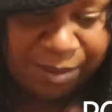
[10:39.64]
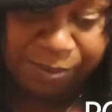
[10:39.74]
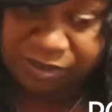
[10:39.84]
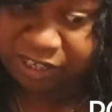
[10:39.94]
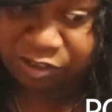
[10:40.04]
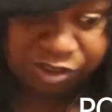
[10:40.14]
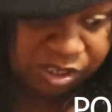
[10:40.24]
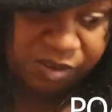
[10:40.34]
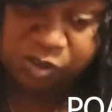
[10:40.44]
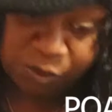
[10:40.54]
and protect
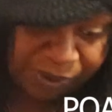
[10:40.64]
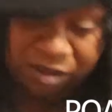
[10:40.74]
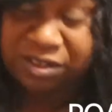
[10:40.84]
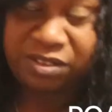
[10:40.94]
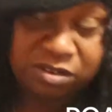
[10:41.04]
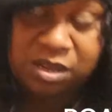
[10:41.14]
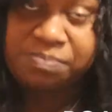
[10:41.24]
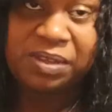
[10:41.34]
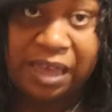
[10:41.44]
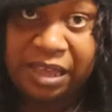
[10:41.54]
yourself. So apparently there's
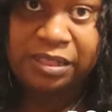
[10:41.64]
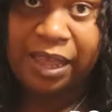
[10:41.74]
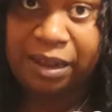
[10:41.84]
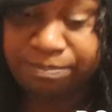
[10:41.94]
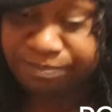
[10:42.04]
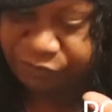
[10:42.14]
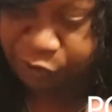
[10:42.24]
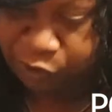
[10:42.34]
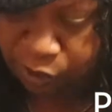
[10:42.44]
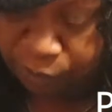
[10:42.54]
something in that
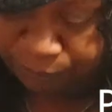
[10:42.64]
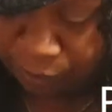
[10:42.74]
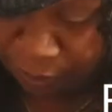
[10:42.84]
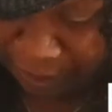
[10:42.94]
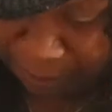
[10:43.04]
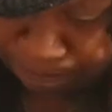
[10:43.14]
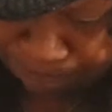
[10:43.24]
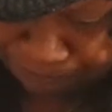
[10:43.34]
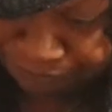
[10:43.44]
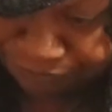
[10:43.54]
for you, okay?
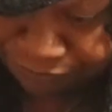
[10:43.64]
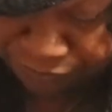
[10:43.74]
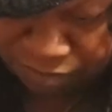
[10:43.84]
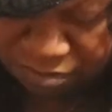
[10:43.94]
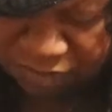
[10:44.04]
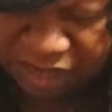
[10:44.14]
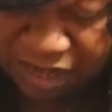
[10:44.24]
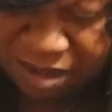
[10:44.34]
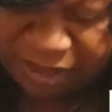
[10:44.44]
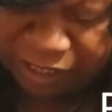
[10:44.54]

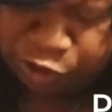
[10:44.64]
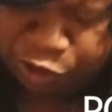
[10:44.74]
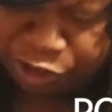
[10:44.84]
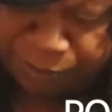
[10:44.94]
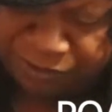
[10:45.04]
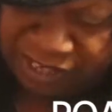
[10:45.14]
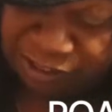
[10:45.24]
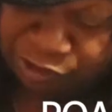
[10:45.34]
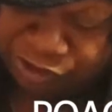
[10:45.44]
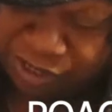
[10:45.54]
Making sure you
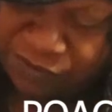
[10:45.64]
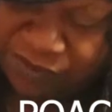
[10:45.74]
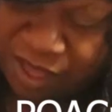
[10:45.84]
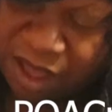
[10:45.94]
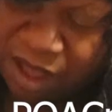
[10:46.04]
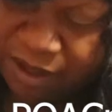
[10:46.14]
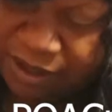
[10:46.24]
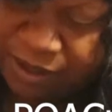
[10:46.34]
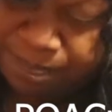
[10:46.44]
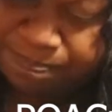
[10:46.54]
protect yourself.
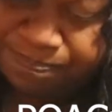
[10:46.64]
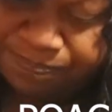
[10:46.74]
And